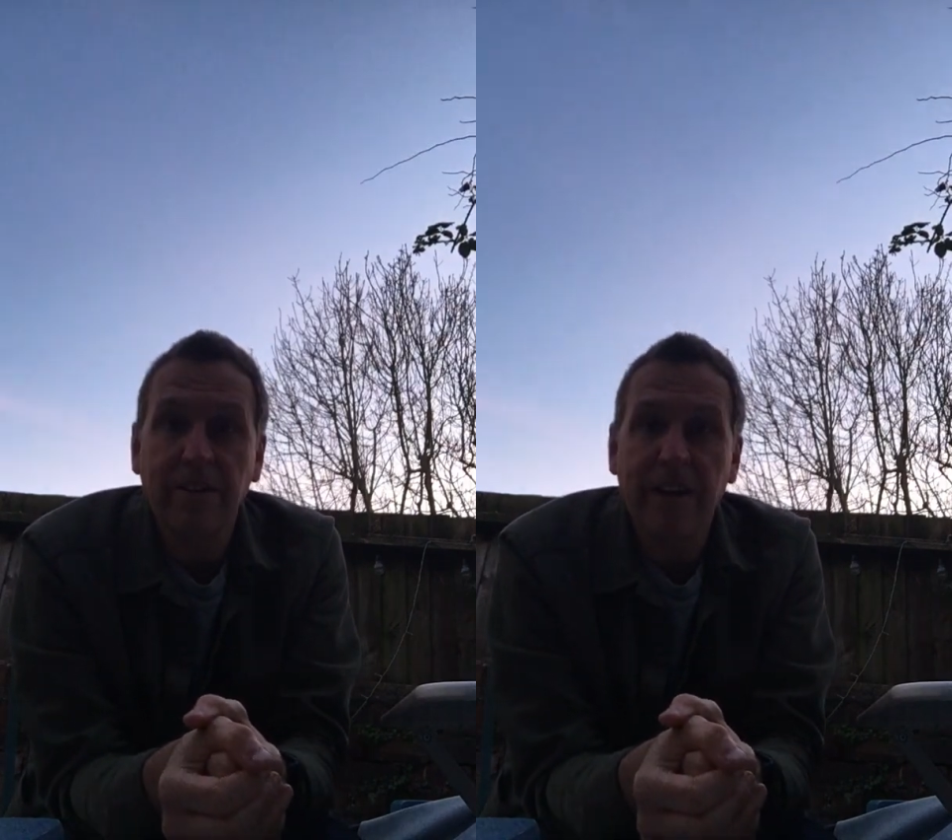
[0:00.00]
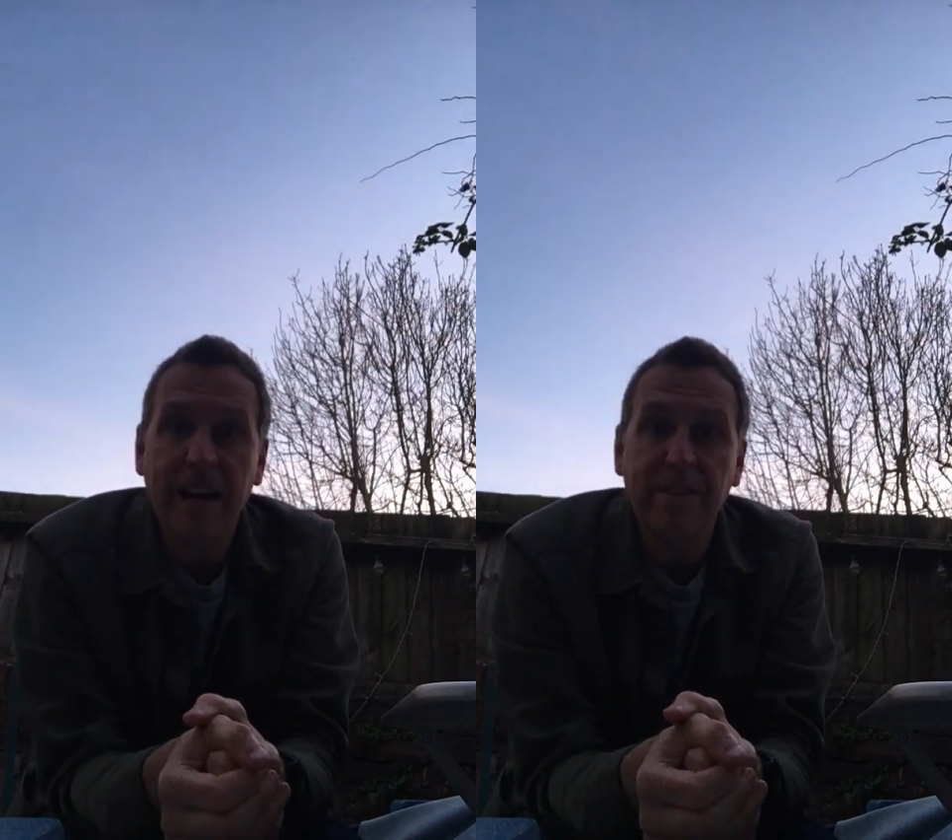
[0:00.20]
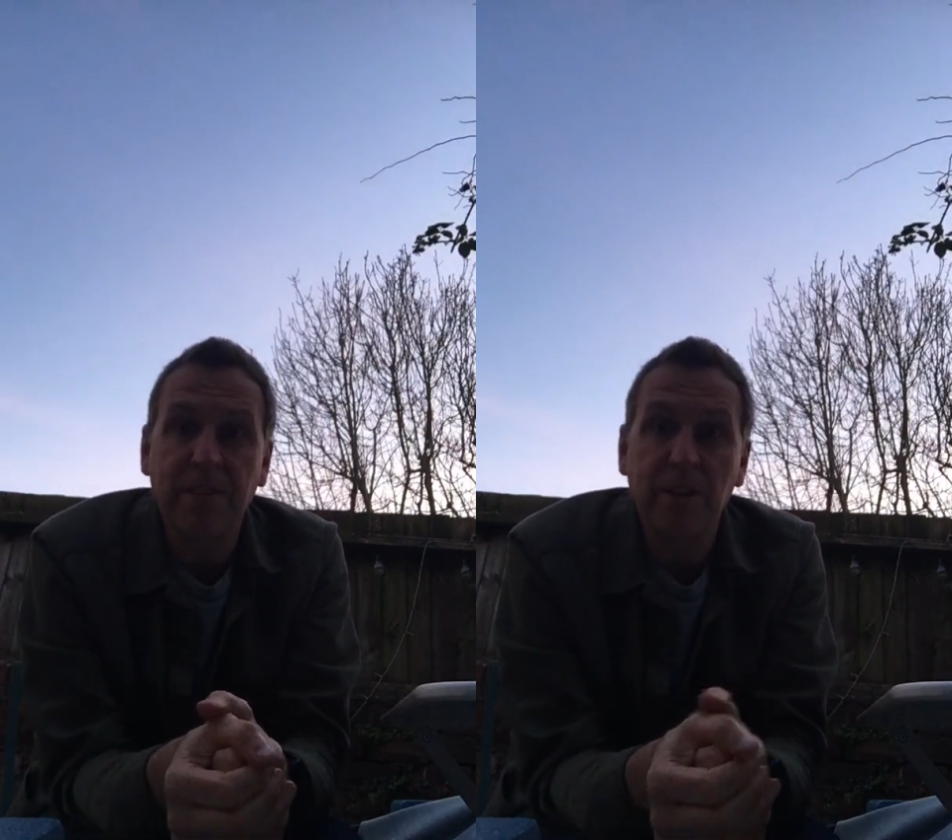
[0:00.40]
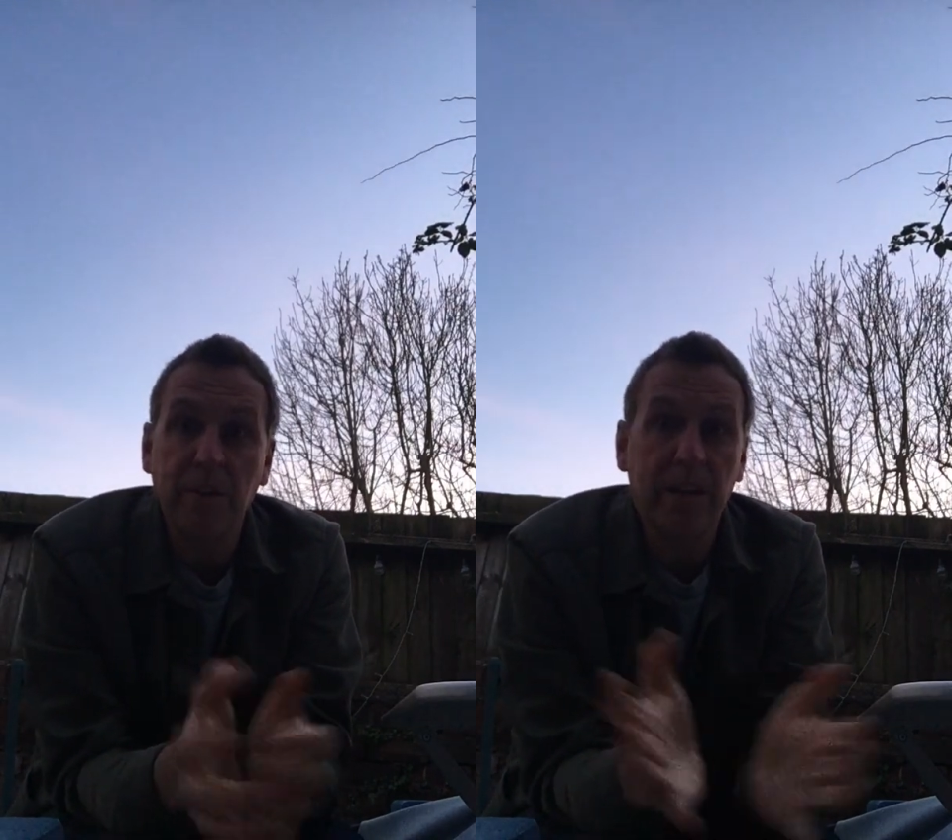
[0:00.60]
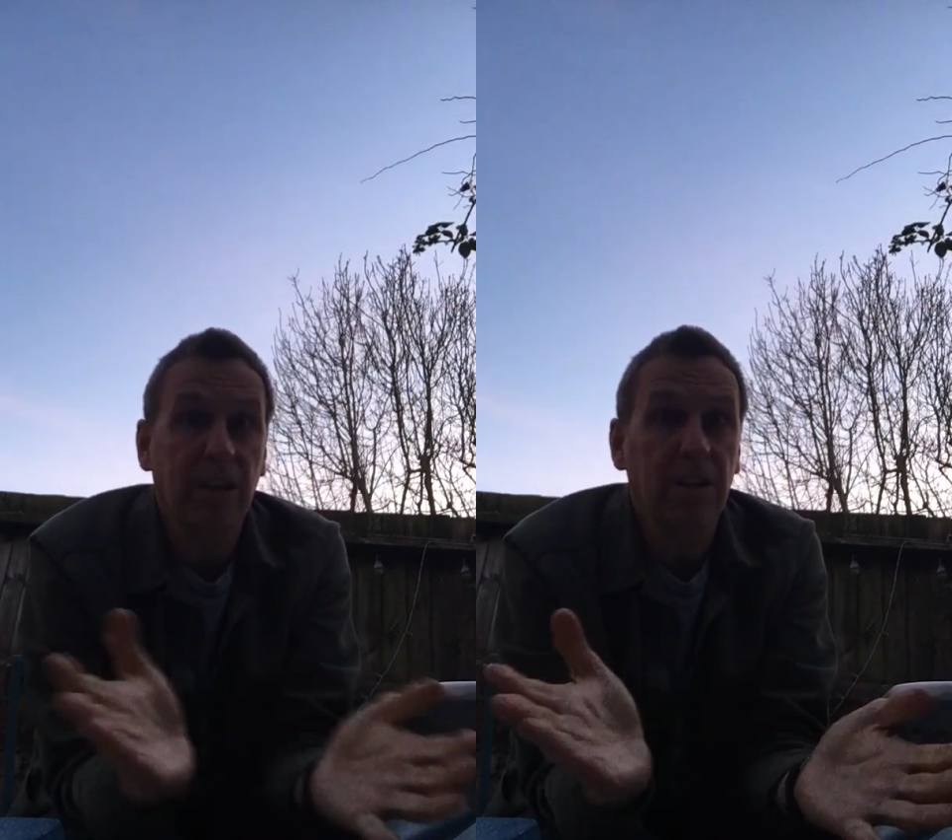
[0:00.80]
are ahead of you,
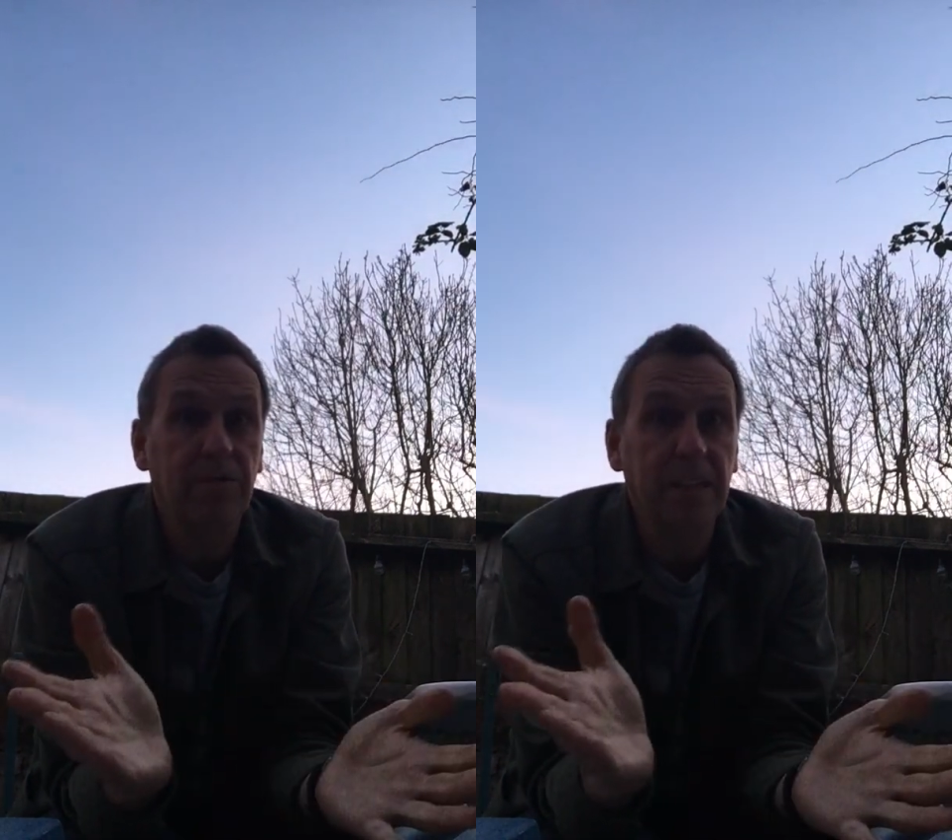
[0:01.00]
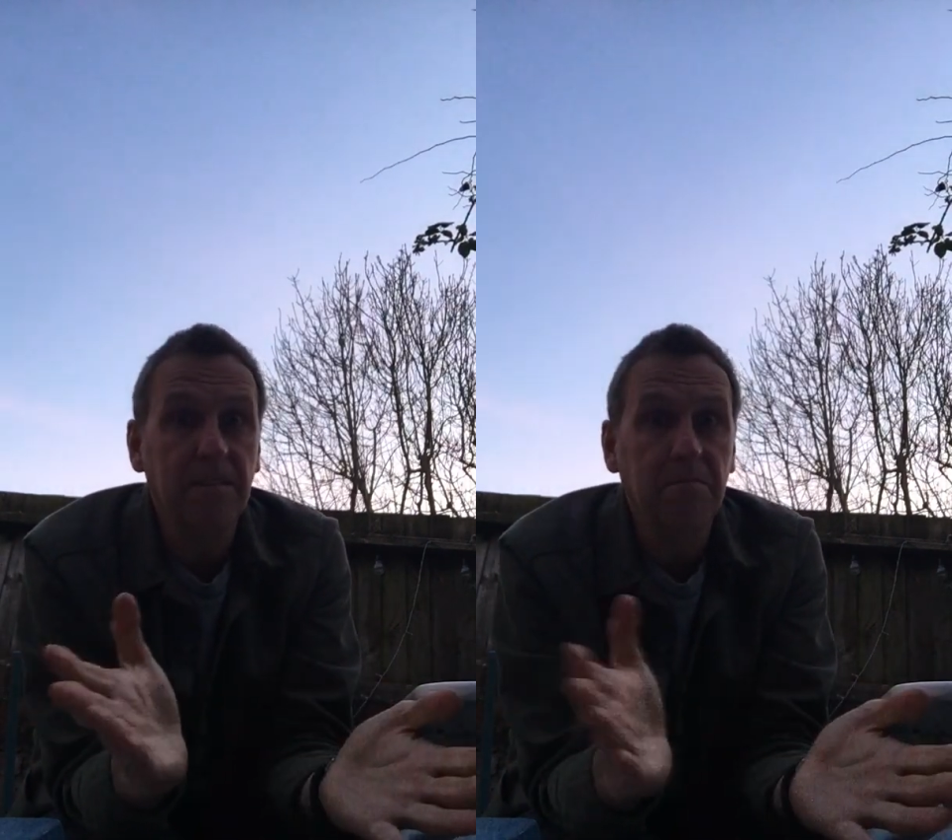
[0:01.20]
including